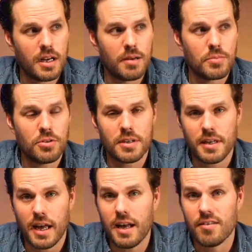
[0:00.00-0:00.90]
You can
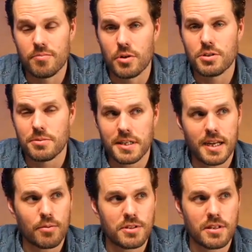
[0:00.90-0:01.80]
have multiple
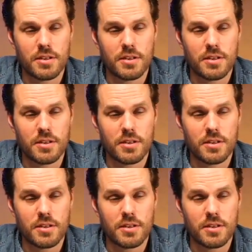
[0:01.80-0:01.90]
cameras in here.